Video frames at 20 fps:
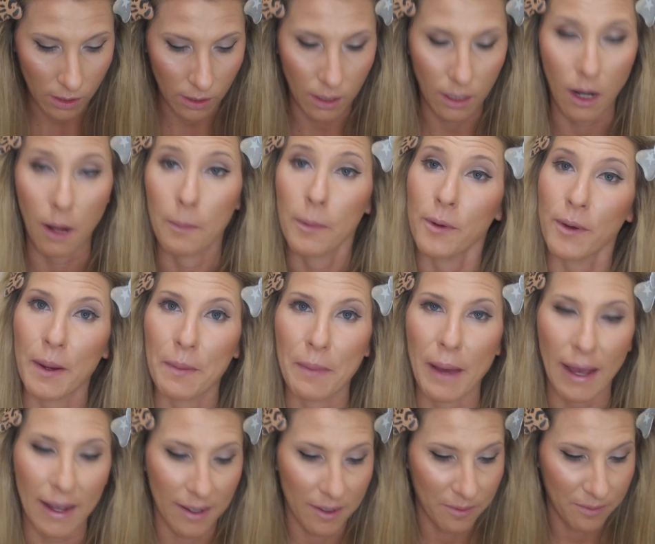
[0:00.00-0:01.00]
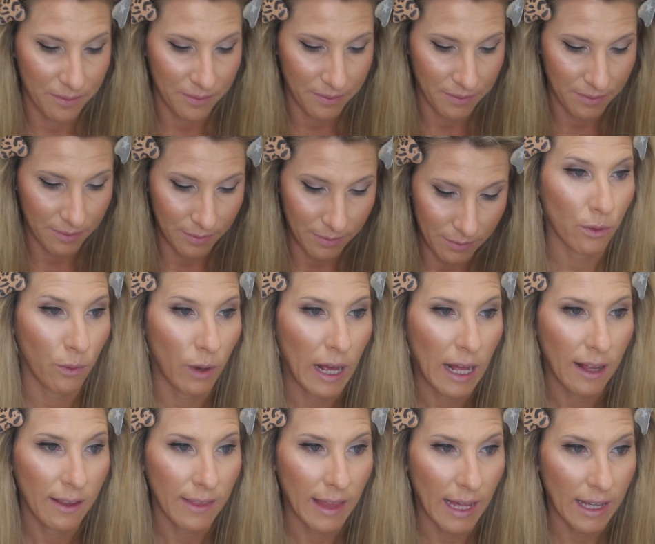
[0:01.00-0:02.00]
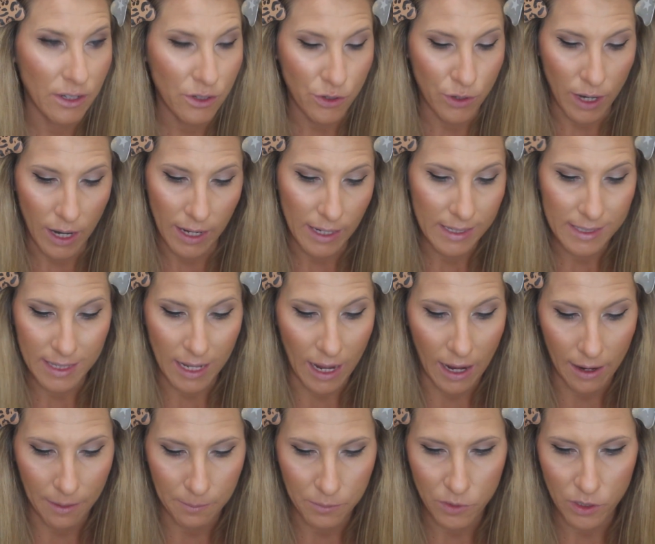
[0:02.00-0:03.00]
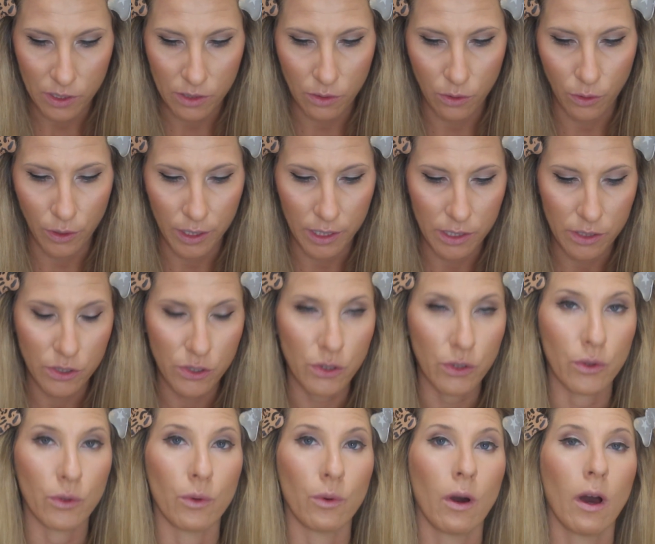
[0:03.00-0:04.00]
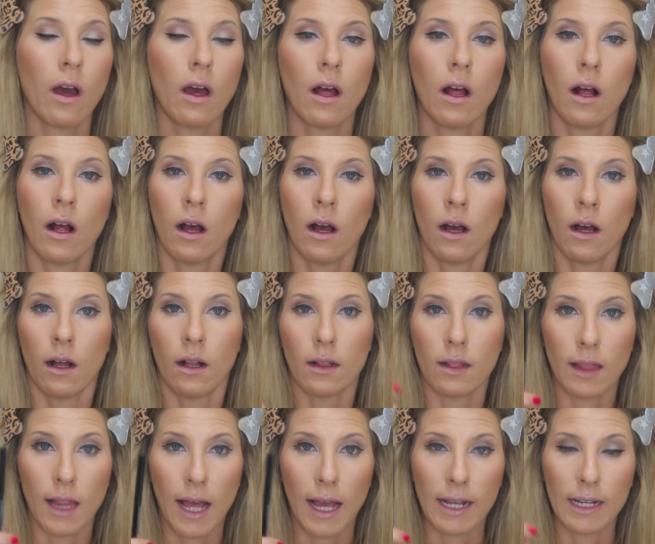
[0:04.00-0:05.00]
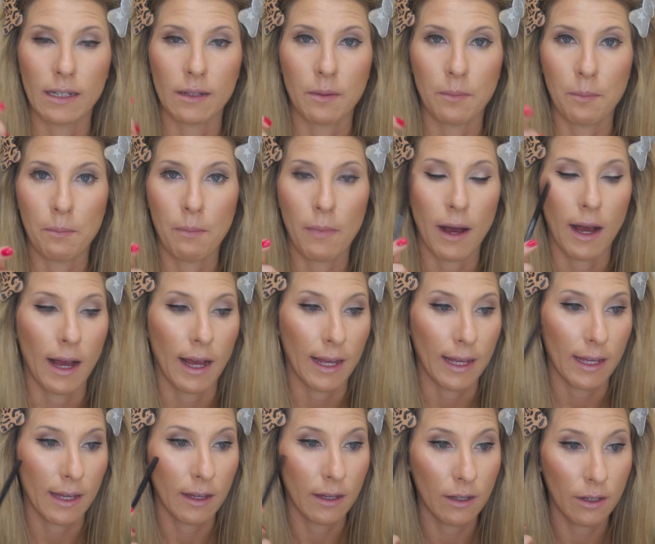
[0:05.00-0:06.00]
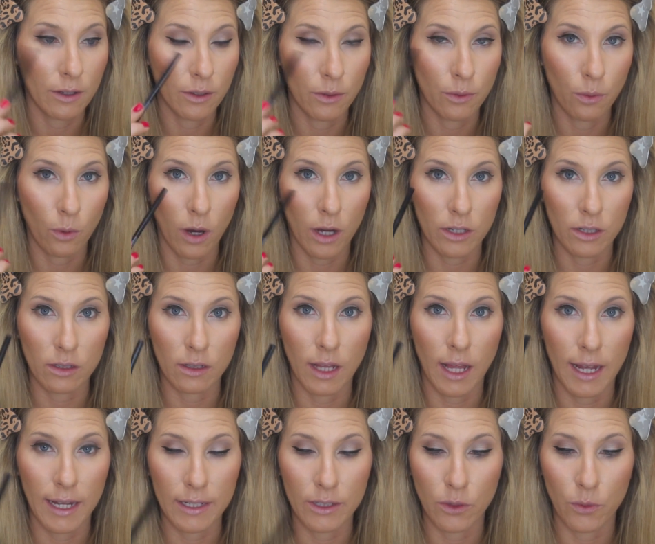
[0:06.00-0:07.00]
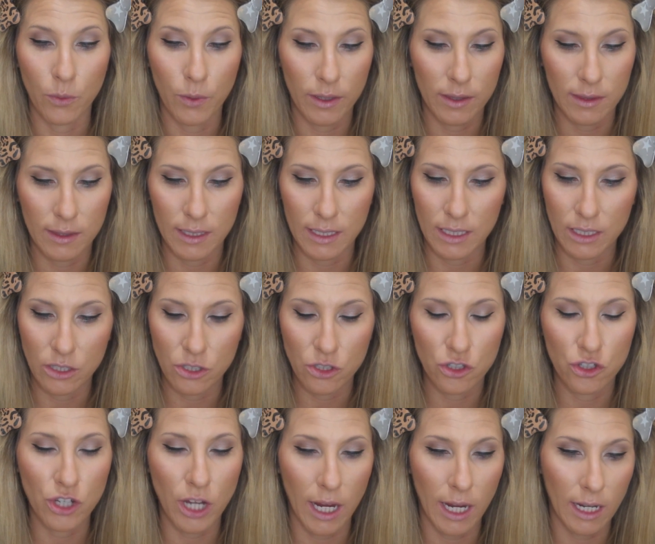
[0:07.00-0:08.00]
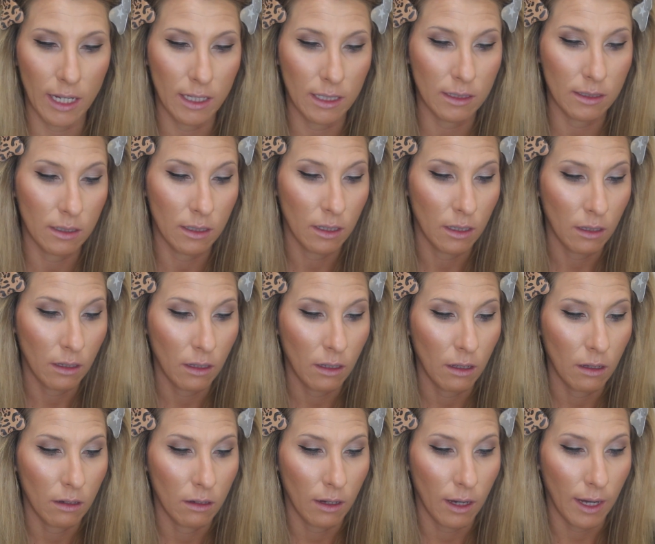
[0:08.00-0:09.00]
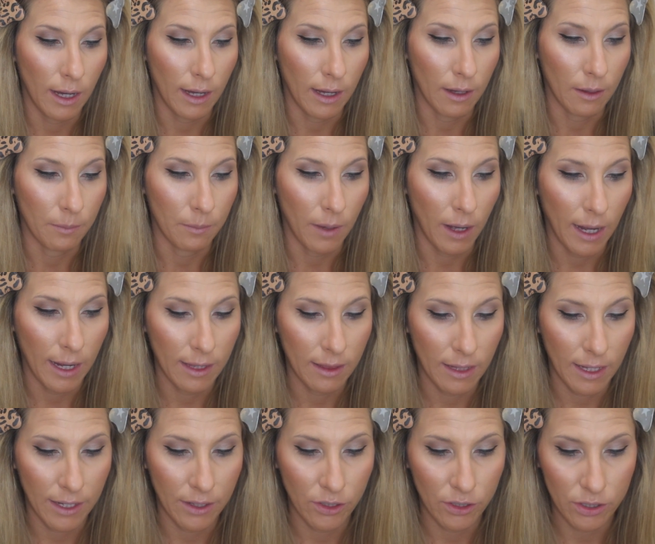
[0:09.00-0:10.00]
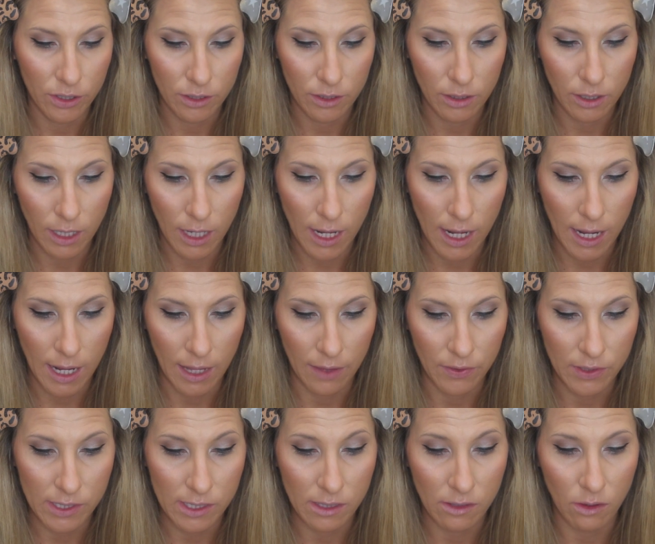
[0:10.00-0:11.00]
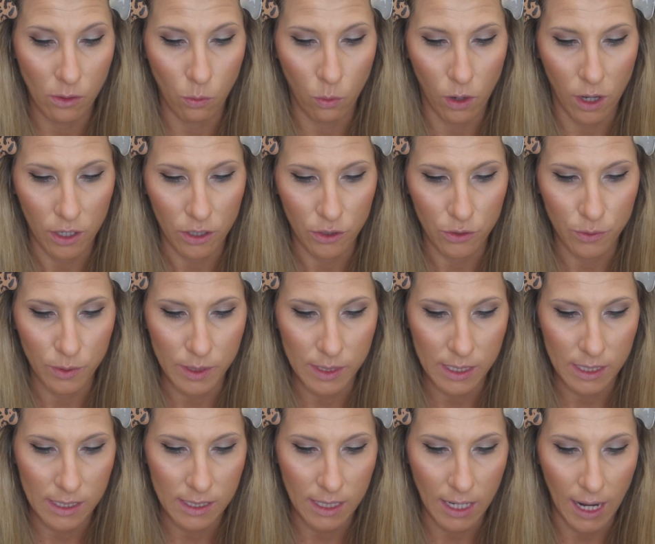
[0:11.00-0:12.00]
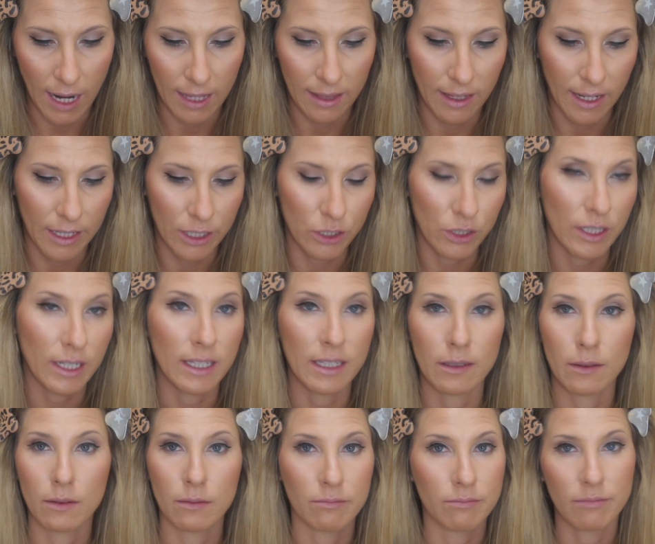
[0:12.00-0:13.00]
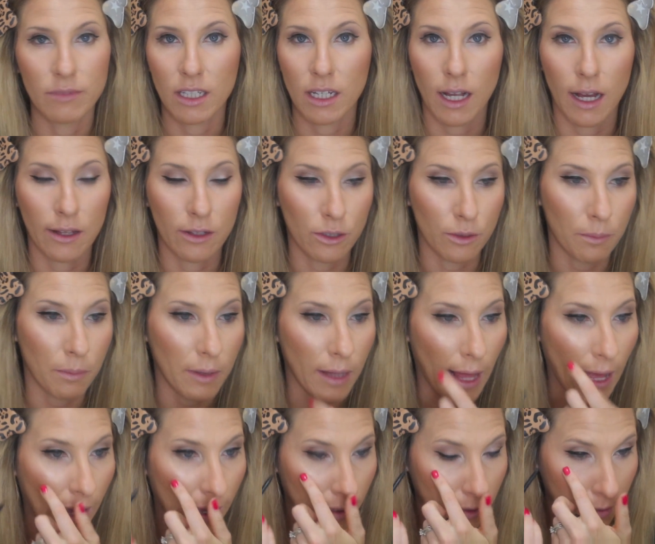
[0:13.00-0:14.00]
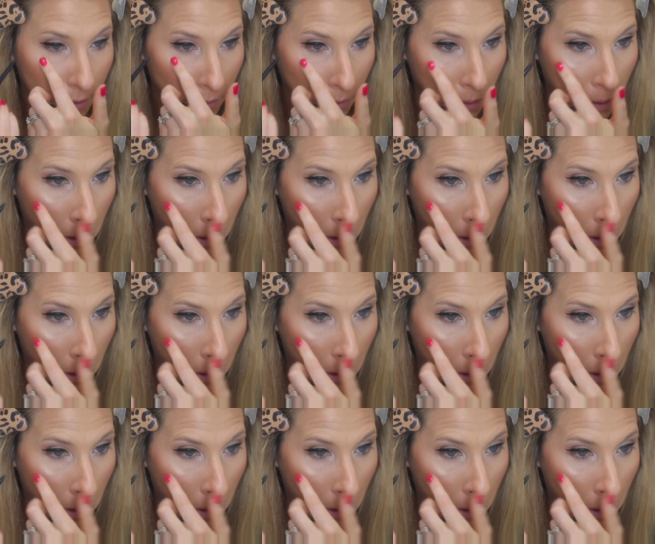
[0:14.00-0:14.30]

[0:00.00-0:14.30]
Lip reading: and then I'll be right back. While that dries, I'm just going to line my waterline with the Jane eyeliner, and this is the water resistant eyeliner in the color black.